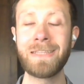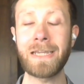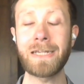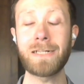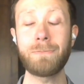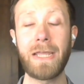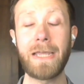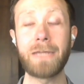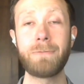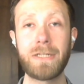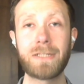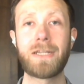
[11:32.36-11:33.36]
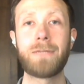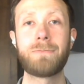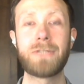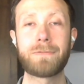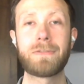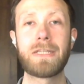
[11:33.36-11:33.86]
the ad admin
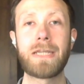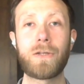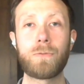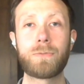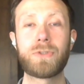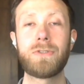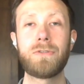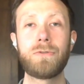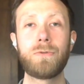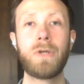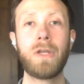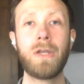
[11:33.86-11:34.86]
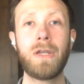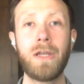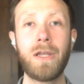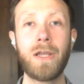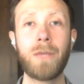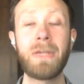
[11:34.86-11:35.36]
exam definitely helps you
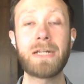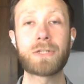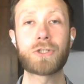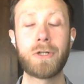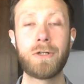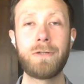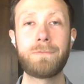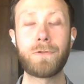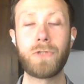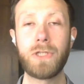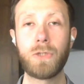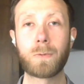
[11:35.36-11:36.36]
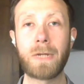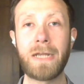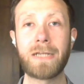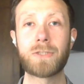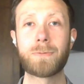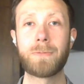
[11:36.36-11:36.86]
make sure you fully
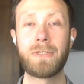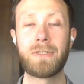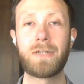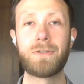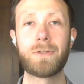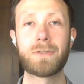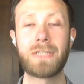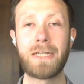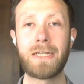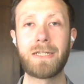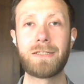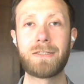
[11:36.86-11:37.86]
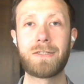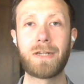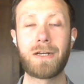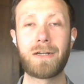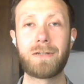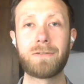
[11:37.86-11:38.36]
grasp and understand
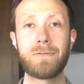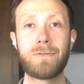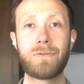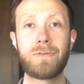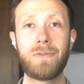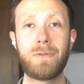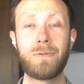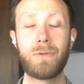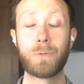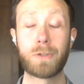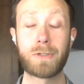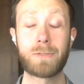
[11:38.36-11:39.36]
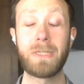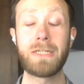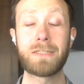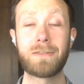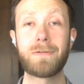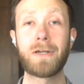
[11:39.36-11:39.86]
uh, the
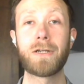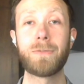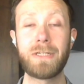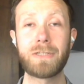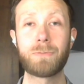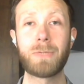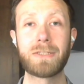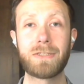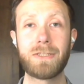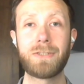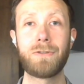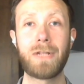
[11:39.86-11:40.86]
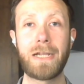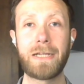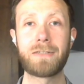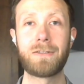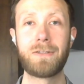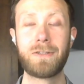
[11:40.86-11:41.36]
workspace environment as best as you
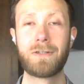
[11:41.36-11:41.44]
can.